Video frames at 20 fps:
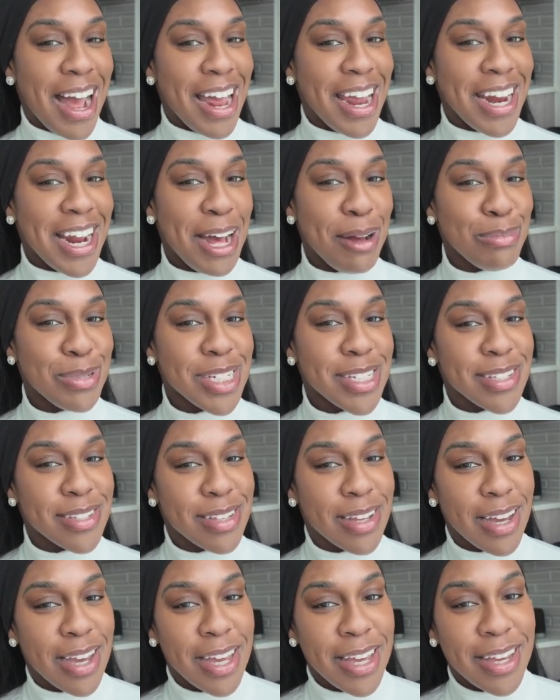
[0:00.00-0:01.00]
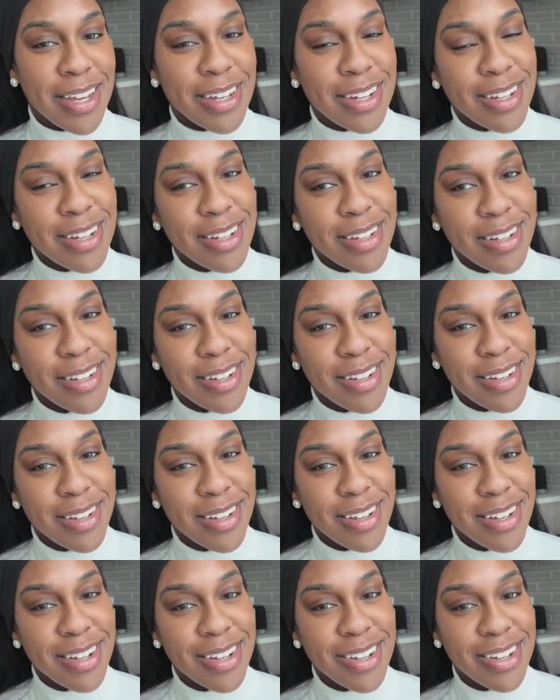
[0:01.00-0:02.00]
And I'm just like,
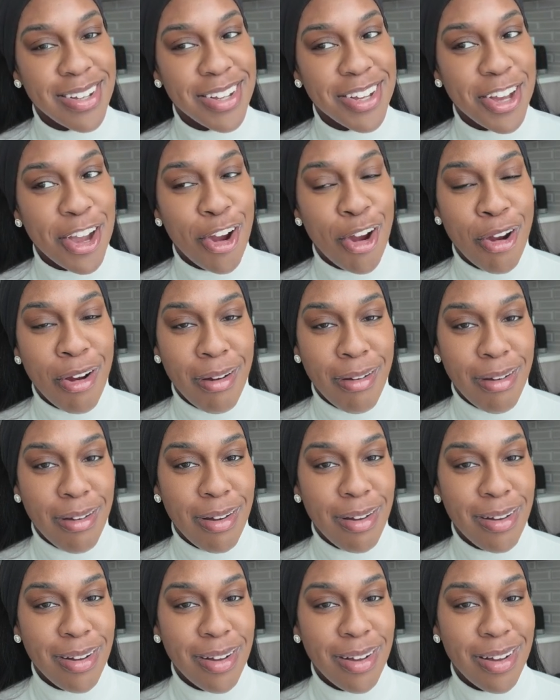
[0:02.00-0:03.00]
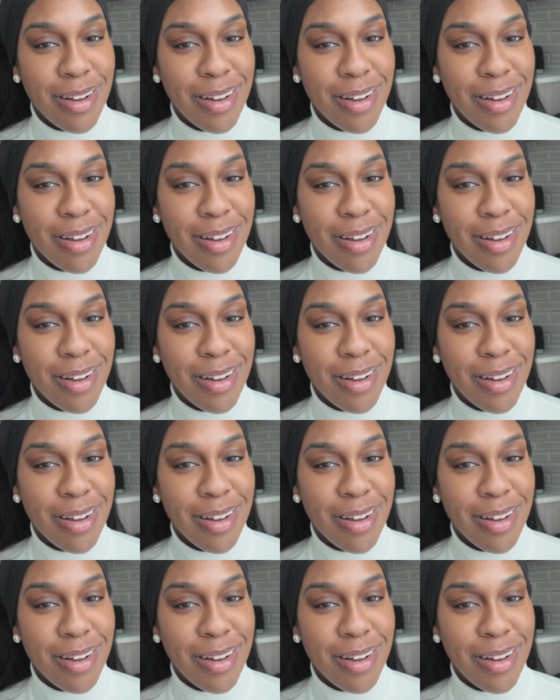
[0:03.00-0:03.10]
girl.